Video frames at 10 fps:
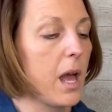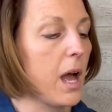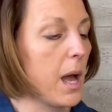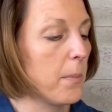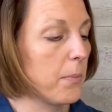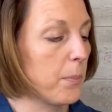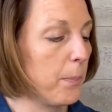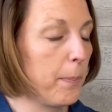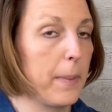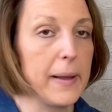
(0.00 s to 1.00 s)

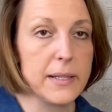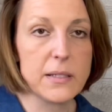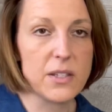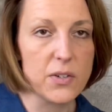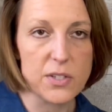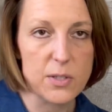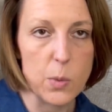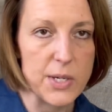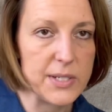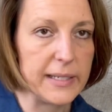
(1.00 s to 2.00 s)
But there's
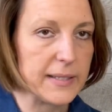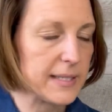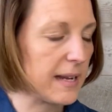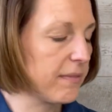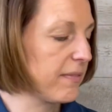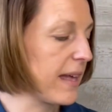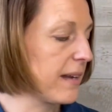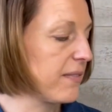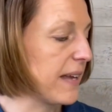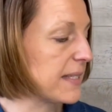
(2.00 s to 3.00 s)
sourcing and stuff that
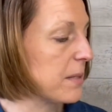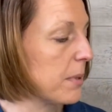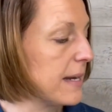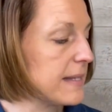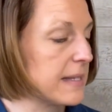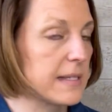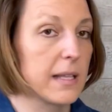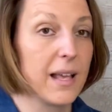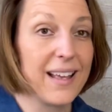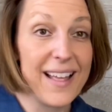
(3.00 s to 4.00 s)
affects the prices.
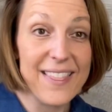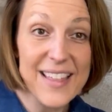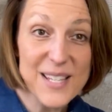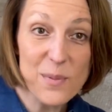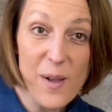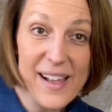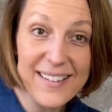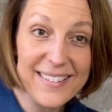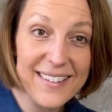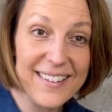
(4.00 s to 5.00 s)
This
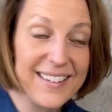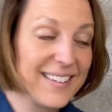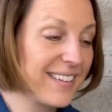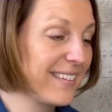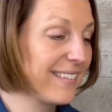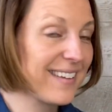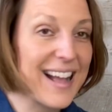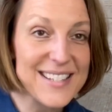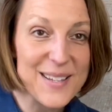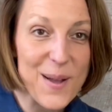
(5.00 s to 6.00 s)
one,
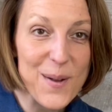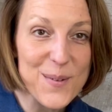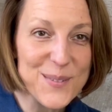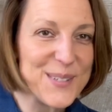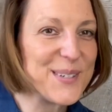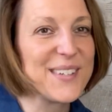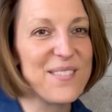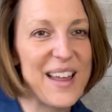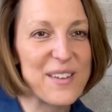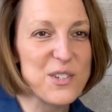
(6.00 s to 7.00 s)
Costco, you don't
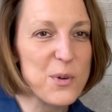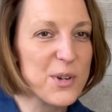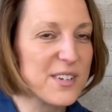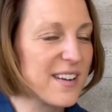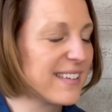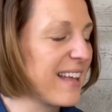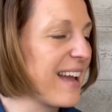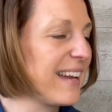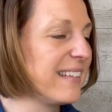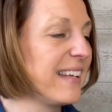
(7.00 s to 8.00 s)
even have to order
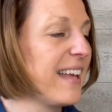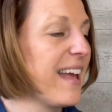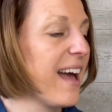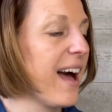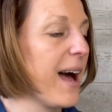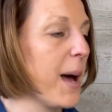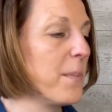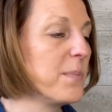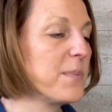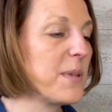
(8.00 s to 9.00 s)
online.
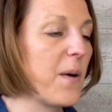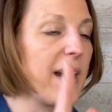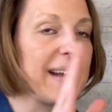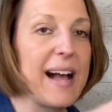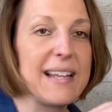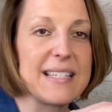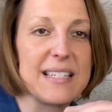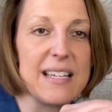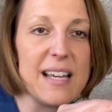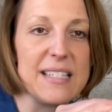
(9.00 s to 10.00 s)
So I
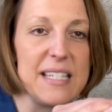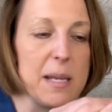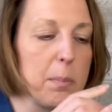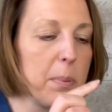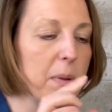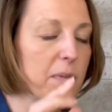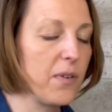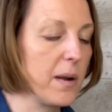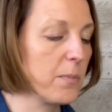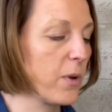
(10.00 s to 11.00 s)
got a tip
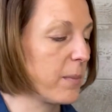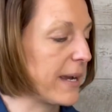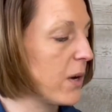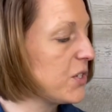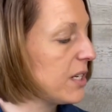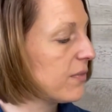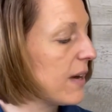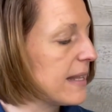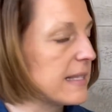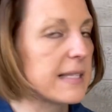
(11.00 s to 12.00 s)
from one of my coaching
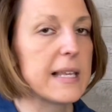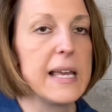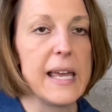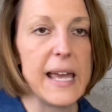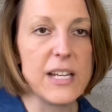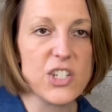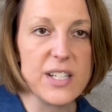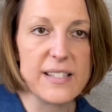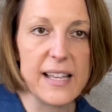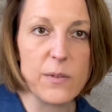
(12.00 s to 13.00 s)
friends, and she
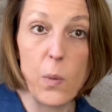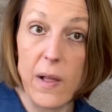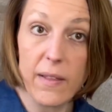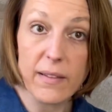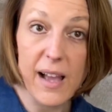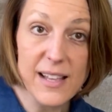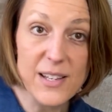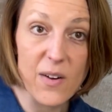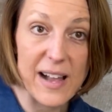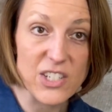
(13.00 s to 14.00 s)
said, well,
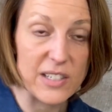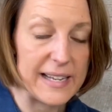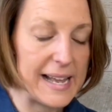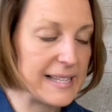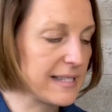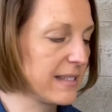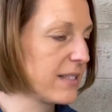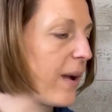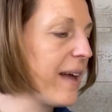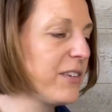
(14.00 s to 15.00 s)
Costco actually has.
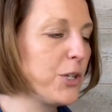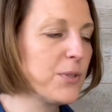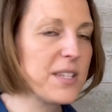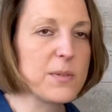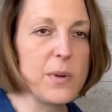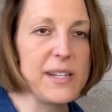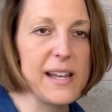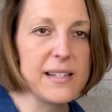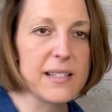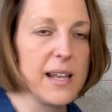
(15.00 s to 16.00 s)
So I haven't used this one
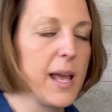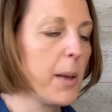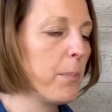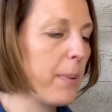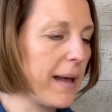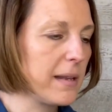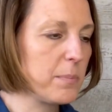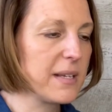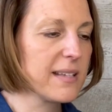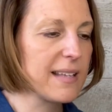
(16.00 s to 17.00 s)
yet, but
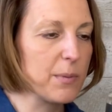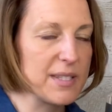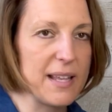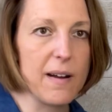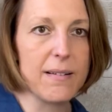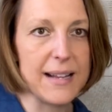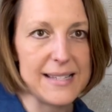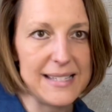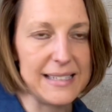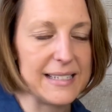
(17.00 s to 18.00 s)
because I was there and I
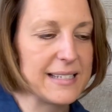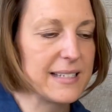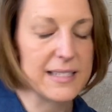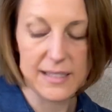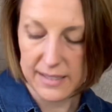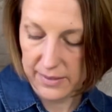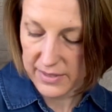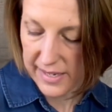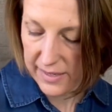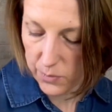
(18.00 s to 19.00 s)
seen it, I was
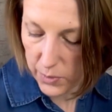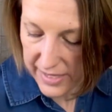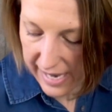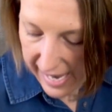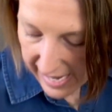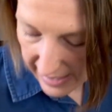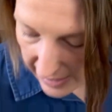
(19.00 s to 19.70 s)
like, well, yay.